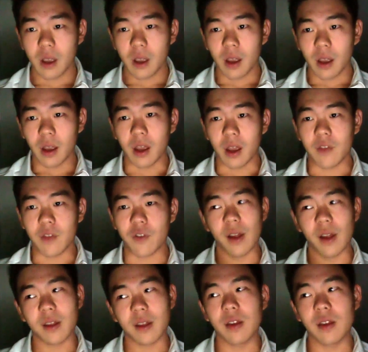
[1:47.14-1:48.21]
And if you're
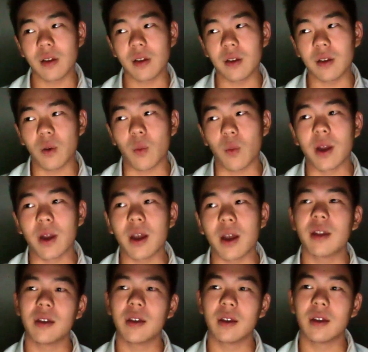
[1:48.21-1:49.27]
asking what
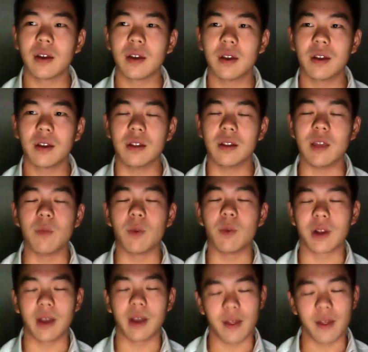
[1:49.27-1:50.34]
other deep
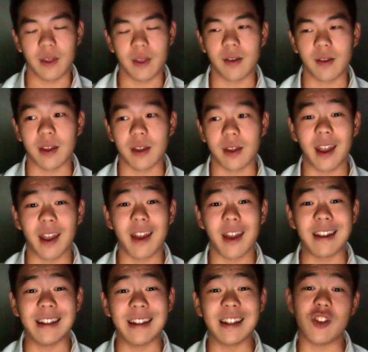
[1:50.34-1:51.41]
water anthias are there
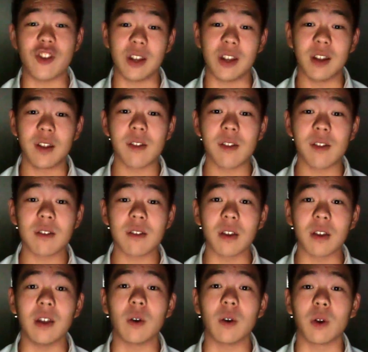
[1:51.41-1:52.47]
in the genus,
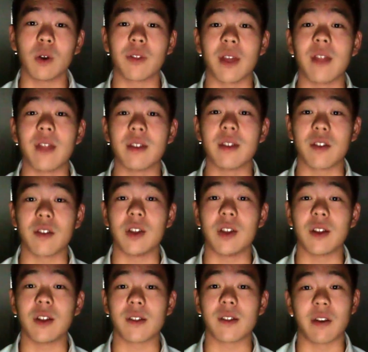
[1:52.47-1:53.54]
in Odontanthias
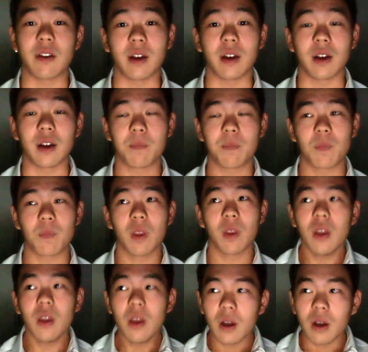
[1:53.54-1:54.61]
genus, there are
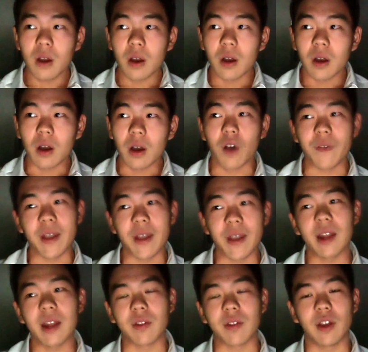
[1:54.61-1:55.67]
offhand I
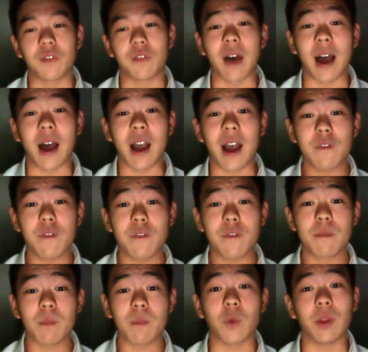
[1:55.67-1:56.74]
could think of 5.
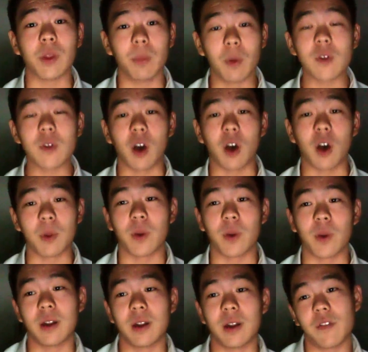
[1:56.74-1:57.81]
Well, the most common
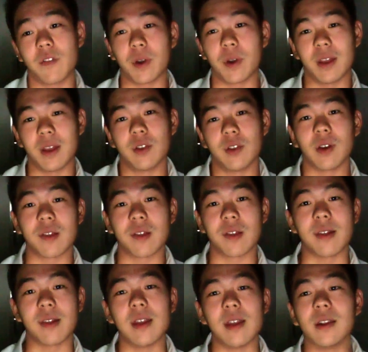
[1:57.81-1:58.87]
one everybody has
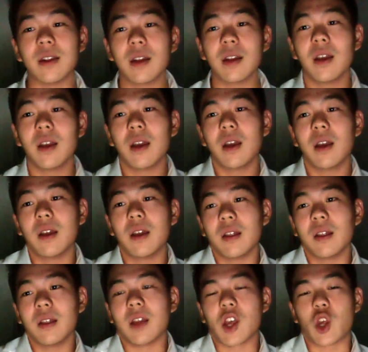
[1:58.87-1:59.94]
seen
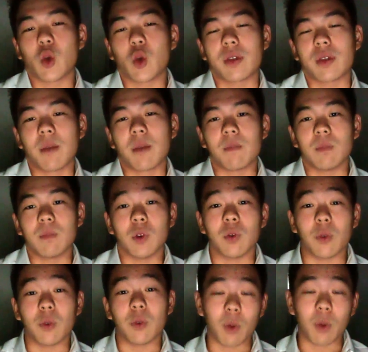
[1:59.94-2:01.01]
that shows up
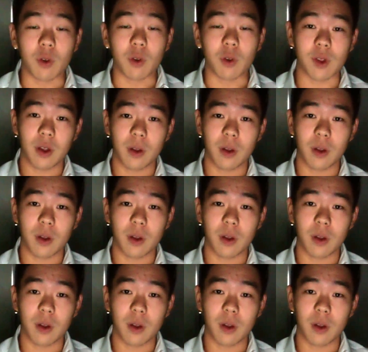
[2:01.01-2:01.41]
with most